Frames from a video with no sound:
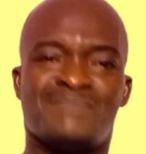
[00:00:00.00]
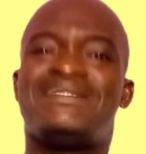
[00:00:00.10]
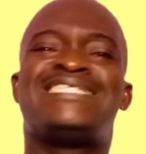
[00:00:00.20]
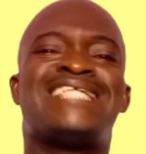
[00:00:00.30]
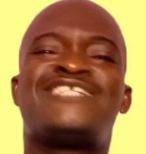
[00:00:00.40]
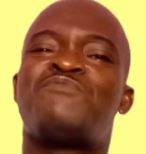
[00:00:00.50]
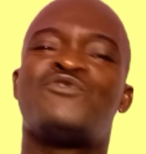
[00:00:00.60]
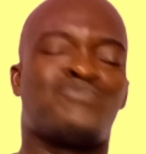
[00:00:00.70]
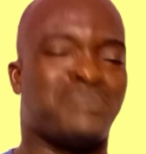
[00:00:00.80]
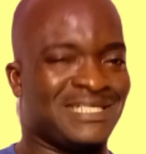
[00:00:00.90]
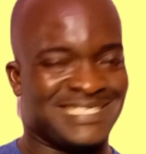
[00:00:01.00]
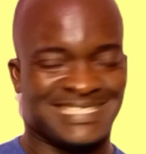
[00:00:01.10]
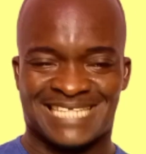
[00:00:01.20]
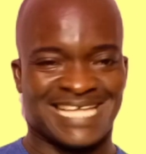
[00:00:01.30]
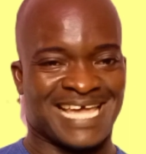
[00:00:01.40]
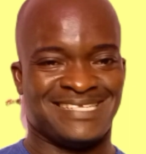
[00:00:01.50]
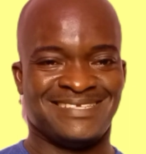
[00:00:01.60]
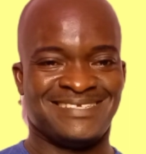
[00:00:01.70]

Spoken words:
Please, let's put politics aside.